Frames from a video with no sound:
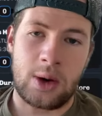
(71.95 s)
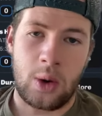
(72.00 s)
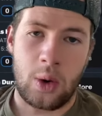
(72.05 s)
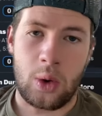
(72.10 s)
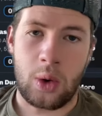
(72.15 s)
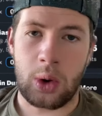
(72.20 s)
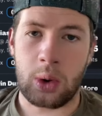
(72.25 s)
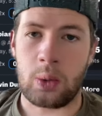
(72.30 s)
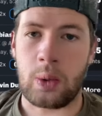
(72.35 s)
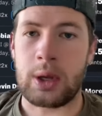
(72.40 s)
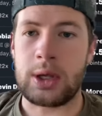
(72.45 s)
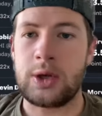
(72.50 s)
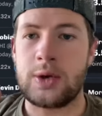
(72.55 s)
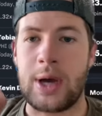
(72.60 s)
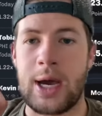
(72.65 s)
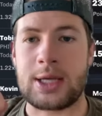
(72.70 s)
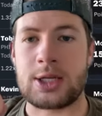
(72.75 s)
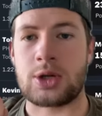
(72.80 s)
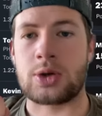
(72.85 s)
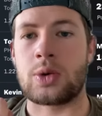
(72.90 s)
or what you
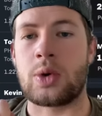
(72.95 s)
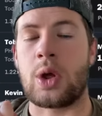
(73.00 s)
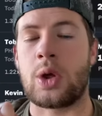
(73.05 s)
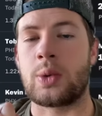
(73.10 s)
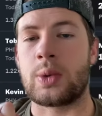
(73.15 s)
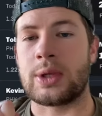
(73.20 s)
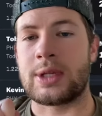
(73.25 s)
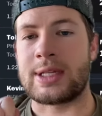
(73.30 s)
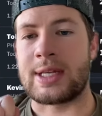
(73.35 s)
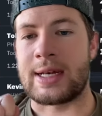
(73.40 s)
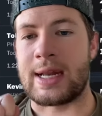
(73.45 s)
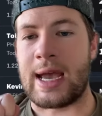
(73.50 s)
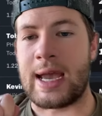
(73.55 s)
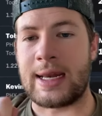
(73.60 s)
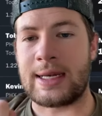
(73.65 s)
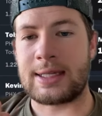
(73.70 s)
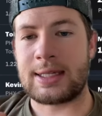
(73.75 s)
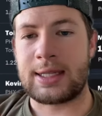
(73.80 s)
guys are rolling with tonight.